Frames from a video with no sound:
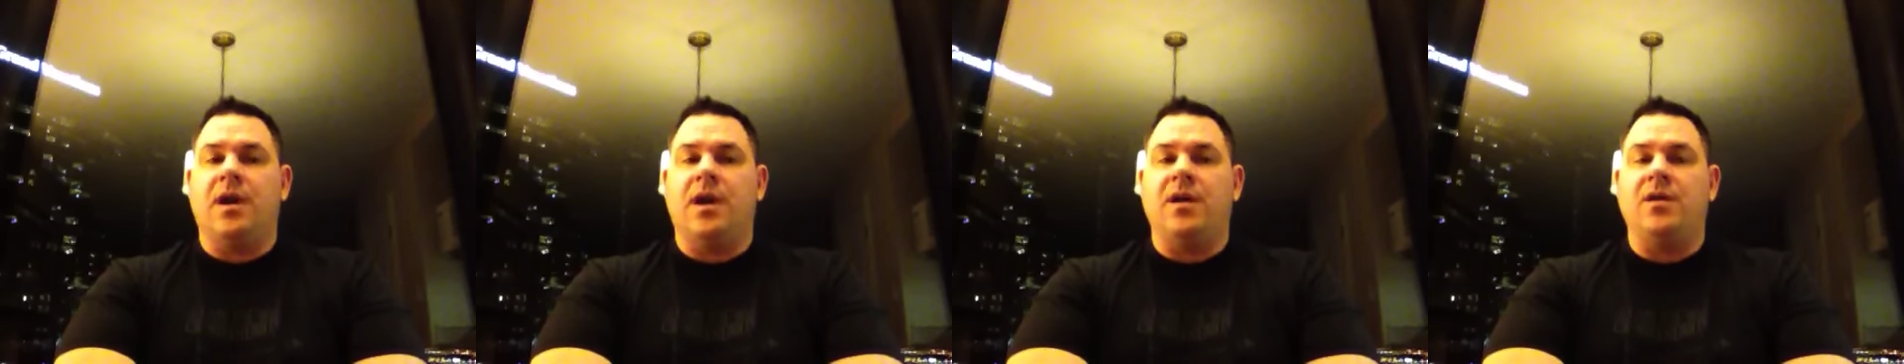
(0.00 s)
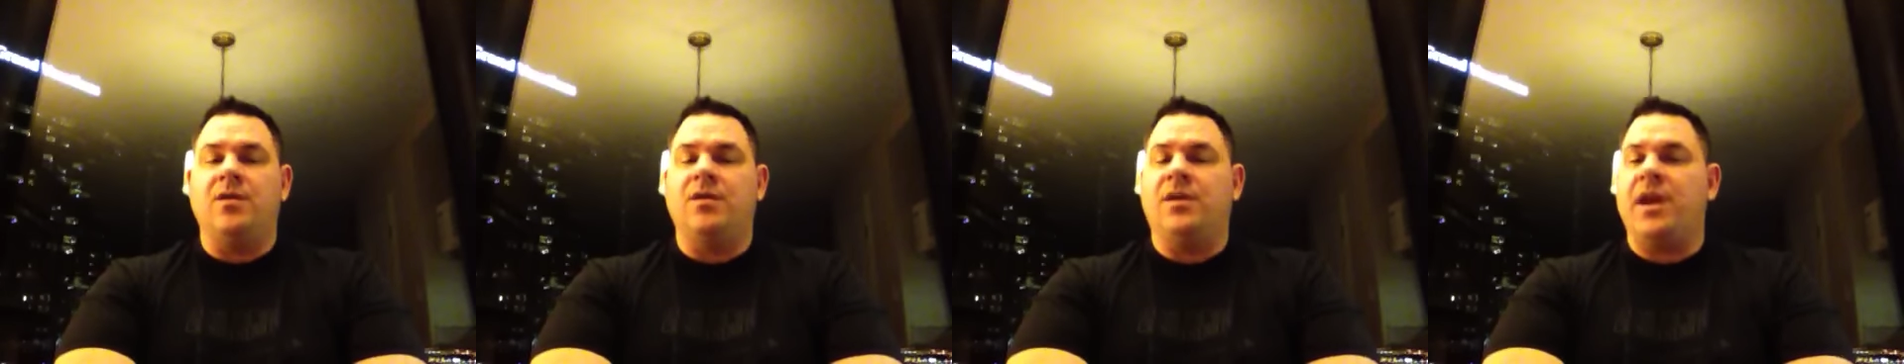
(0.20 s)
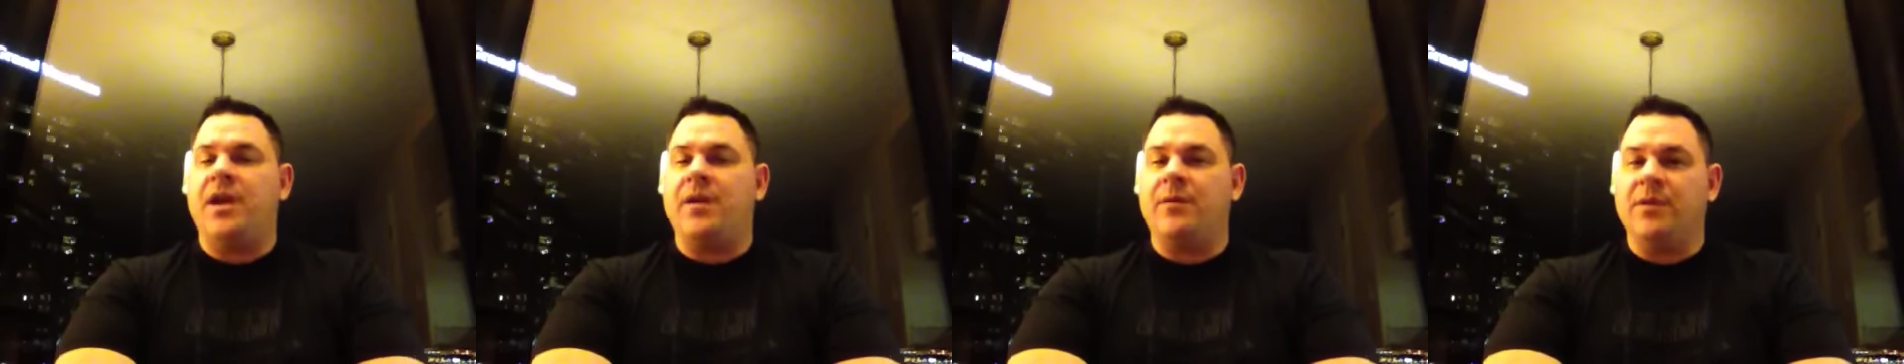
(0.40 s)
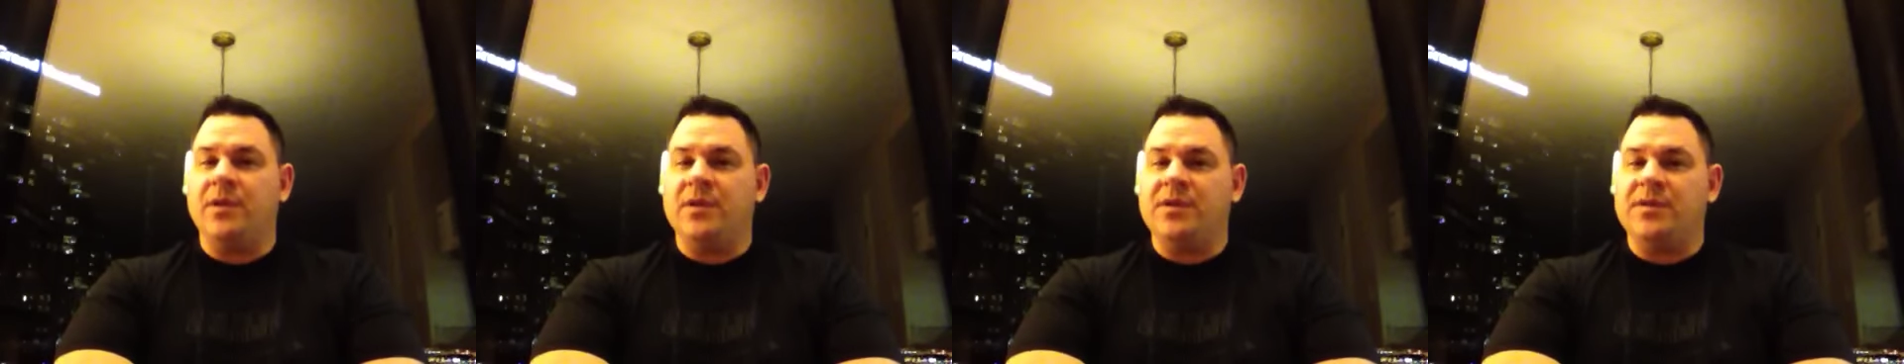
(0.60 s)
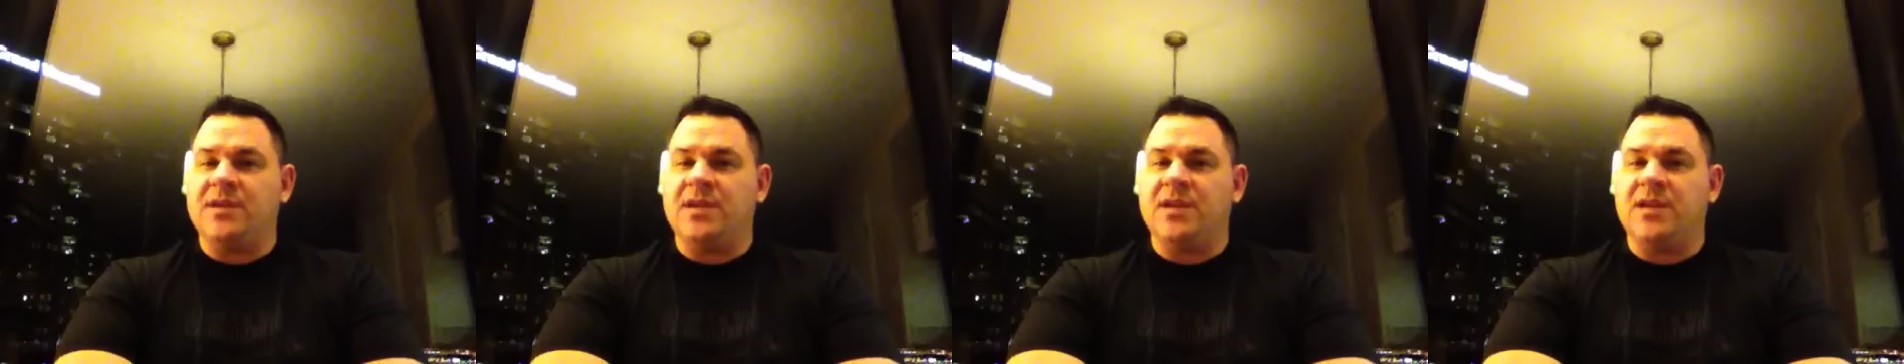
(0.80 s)
you can't
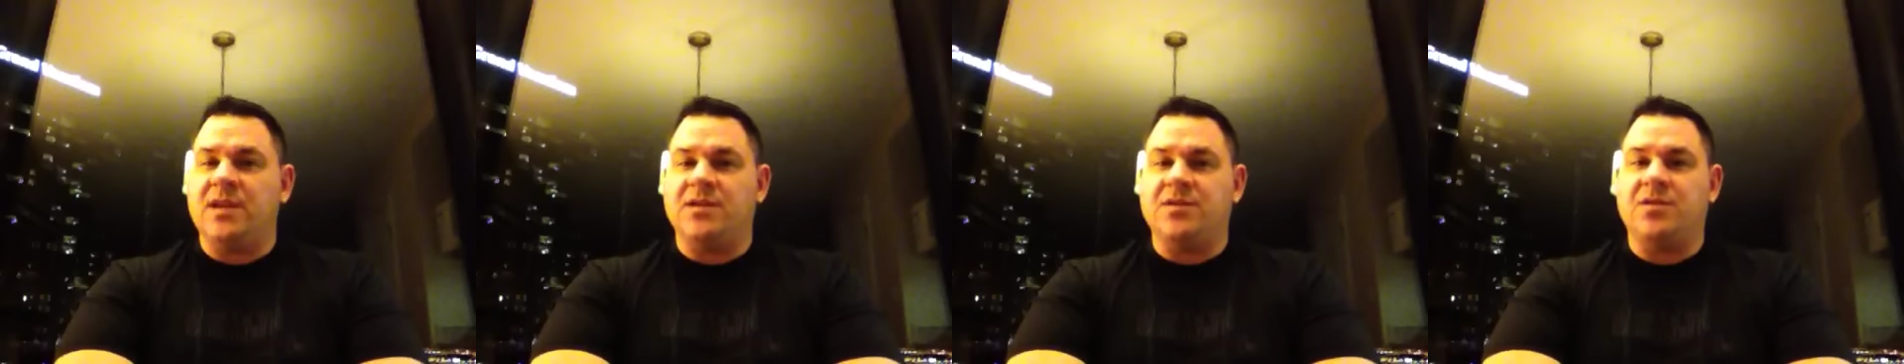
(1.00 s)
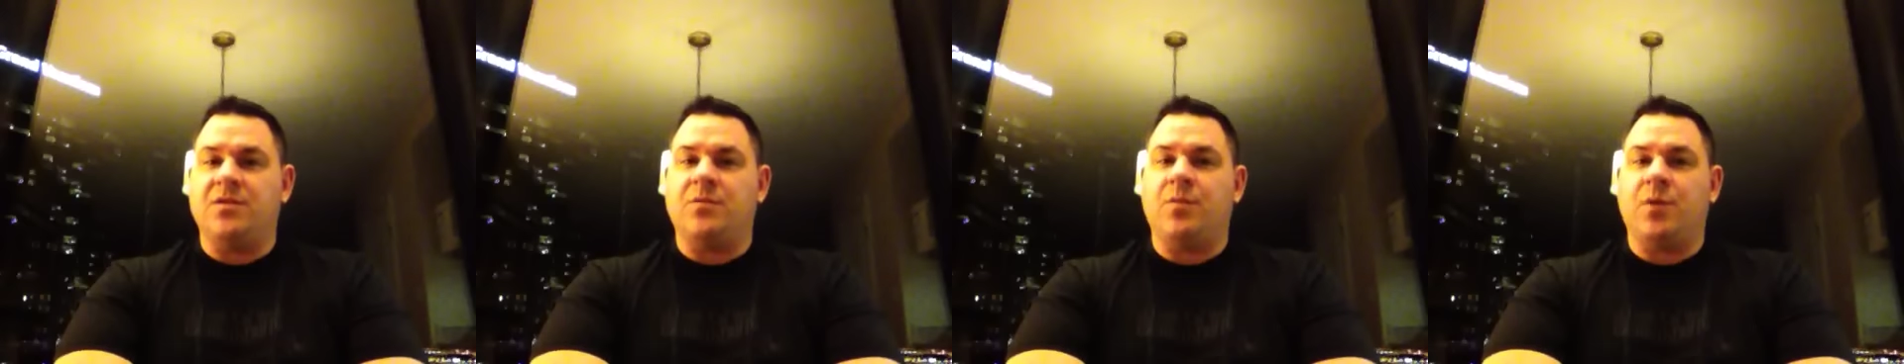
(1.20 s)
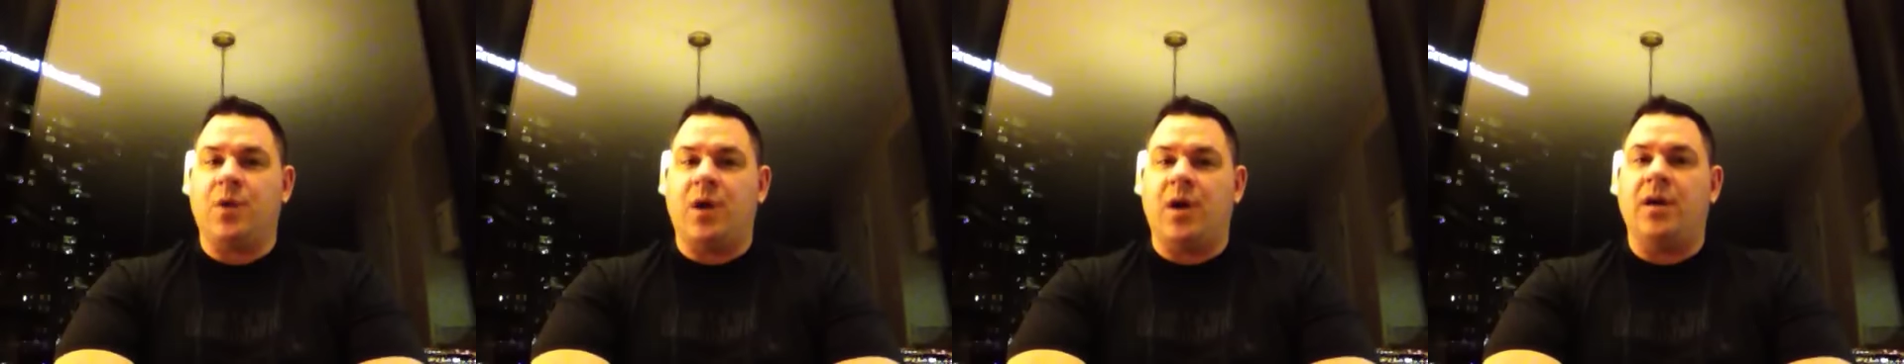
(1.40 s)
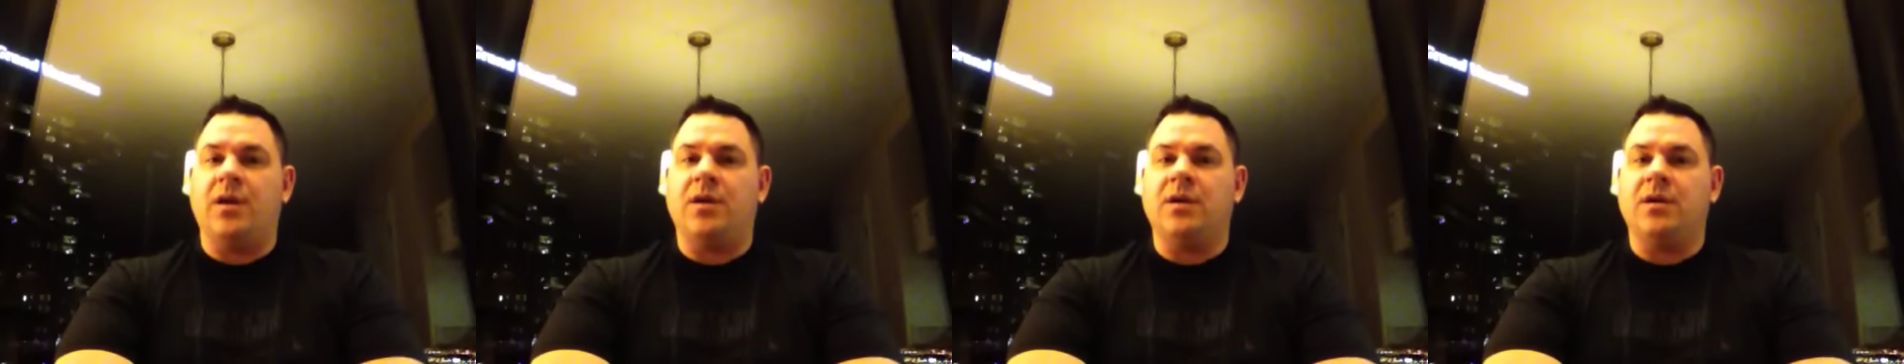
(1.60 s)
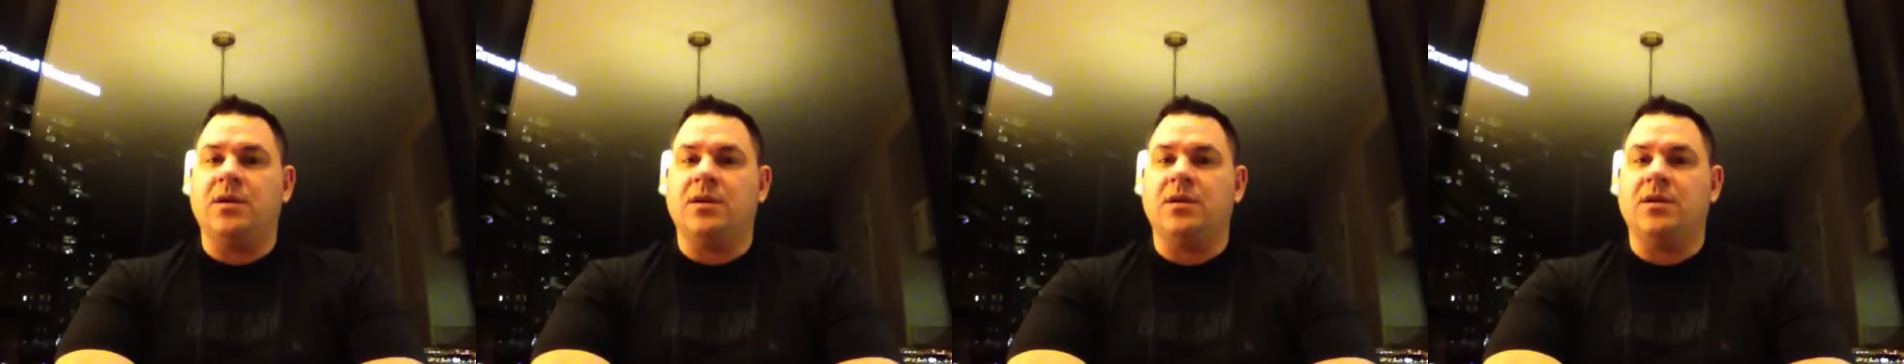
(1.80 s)
really say that's your
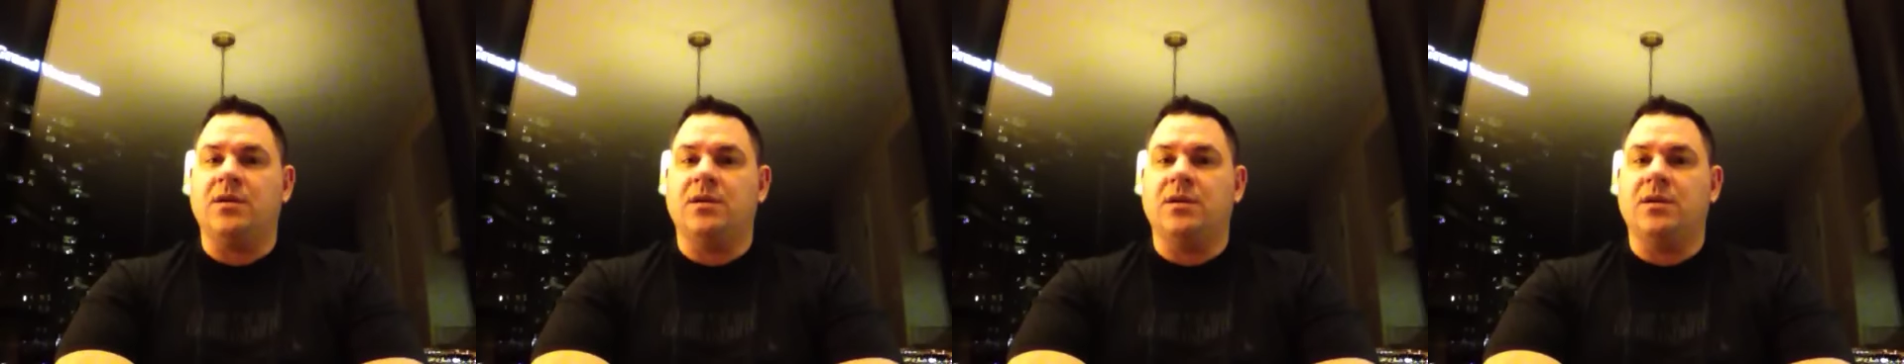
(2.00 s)
product,